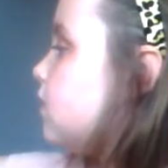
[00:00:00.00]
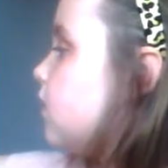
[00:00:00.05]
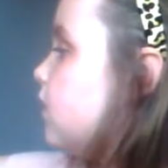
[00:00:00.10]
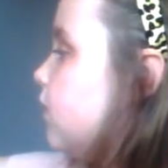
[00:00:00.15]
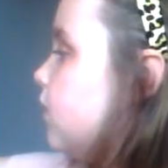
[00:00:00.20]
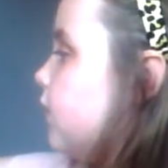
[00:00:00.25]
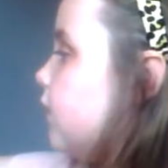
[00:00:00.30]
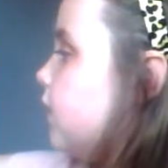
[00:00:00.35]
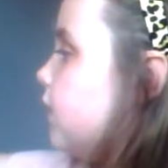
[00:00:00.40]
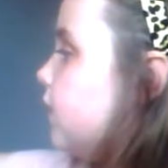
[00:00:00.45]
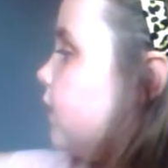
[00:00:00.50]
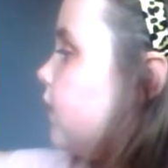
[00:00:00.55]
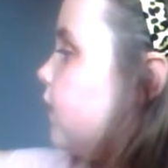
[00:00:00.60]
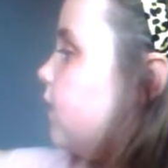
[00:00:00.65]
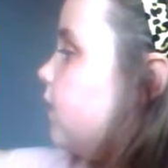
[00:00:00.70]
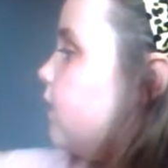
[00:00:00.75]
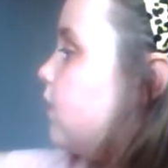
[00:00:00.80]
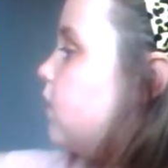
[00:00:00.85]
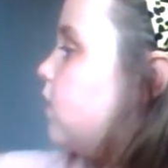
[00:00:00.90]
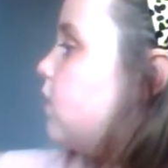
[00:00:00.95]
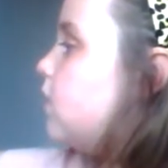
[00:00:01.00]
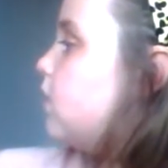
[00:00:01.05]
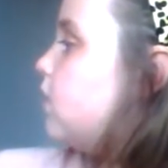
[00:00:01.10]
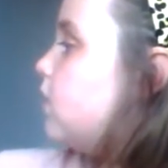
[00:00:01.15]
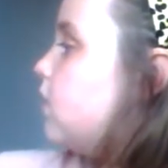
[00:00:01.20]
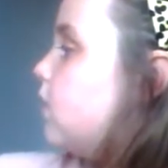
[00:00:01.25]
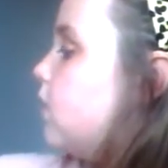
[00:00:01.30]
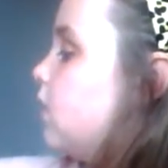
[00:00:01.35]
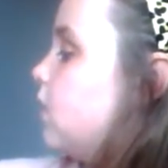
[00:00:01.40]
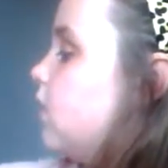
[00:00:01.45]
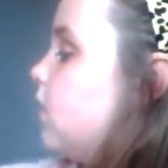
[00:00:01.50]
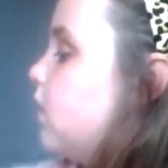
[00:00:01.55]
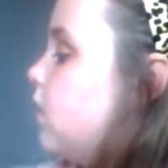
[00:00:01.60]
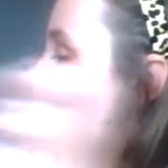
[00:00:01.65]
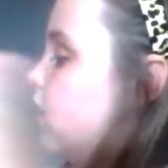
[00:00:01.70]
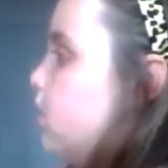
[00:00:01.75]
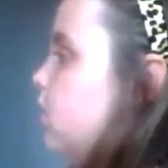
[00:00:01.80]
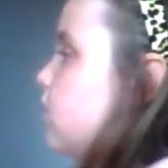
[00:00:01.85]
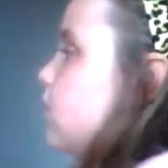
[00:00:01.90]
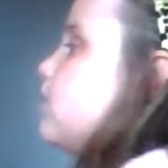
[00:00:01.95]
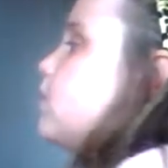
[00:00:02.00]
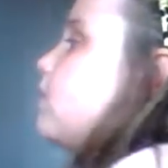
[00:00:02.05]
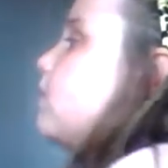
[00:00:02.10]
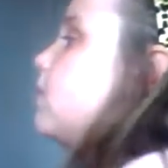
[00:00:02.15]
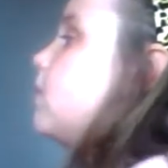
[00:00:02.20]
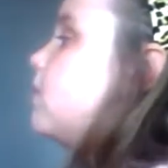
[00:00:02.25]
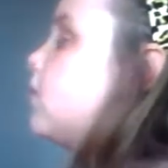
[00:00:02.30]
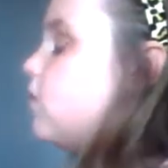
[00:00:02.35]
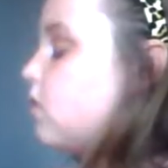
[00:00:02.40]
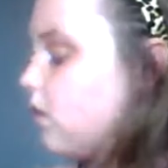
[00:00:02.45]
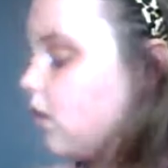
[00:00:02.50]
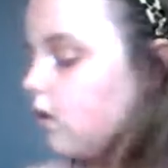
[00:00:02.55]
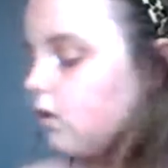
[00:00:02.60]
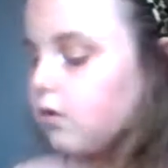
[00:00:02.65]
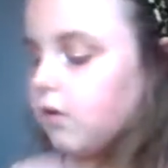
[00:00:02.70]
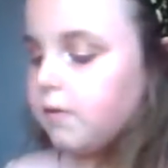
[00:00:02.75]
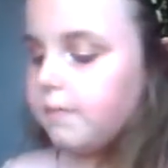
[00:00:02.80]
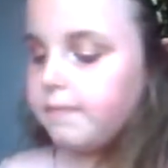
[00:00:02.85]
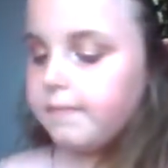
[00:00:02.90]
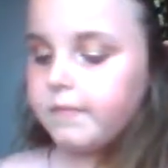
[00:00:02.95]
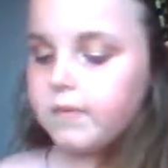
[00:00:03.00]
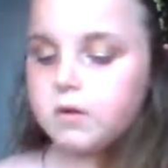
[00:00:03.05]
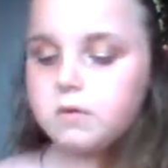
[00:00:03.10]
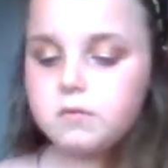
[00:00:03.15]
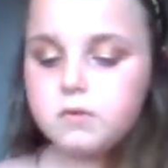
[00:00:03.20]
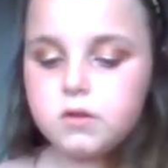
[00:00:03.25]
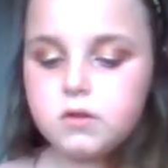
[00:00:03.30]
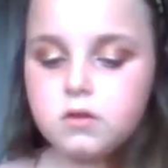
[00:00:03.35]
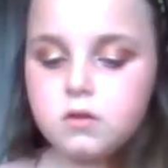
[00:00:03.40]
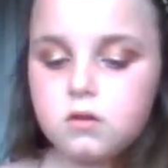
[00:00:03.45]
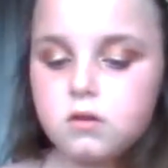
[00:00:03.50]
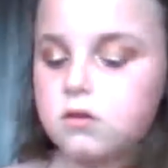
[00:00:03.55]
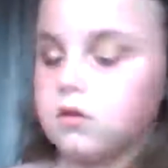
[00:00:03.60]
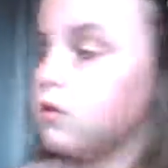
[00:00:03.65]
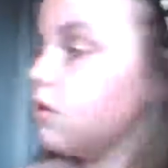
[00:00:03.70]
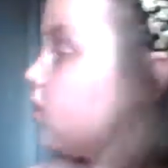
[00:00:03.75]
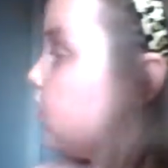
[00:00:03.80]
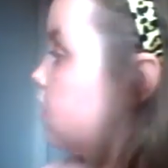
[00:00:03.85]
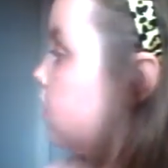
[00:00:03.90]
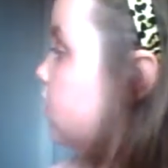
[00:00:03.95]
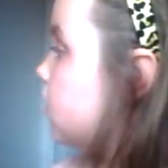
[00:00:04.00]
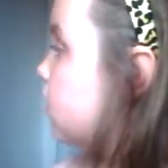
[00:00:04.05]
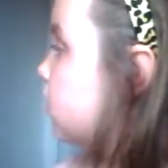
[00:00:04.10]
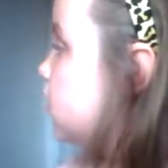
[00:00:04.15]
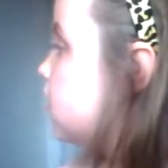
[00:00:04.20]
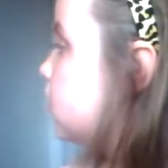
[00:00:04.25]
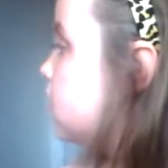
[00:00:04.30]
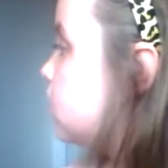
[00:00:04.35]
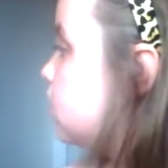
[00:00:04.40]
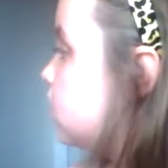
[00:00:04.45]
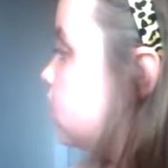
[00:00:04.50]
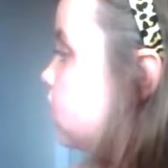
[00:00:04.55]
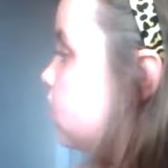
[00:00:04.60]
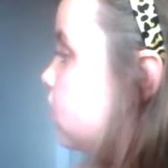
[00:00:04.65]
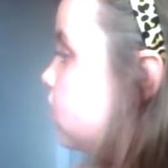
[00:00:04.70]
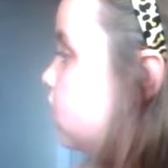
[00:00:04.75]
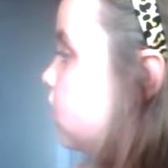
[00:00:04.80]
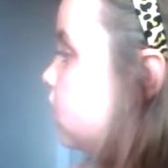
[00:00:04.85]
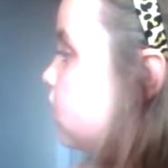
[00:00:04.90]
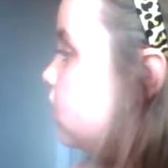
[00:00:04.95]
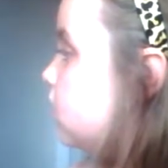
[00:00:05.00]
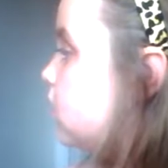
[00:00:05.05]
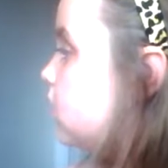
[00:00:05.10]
which I'm going to show you, which actually no, that one's not getting moisturising.